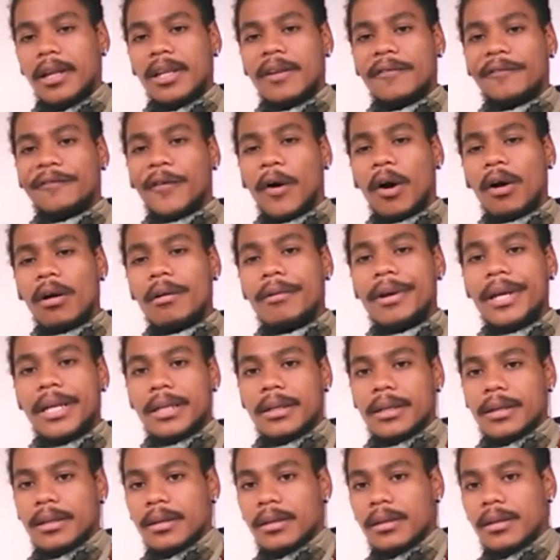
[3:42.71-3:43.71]

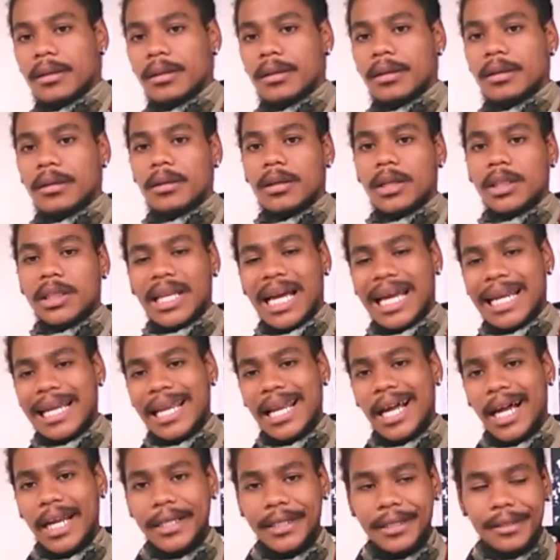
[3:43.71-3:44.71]
devouring
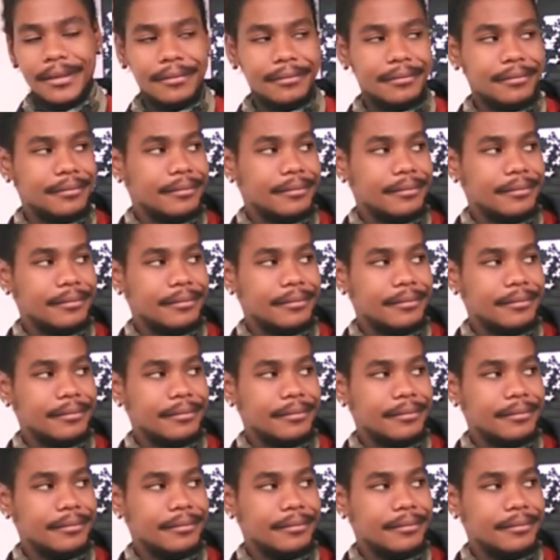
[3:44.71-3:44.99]
that land,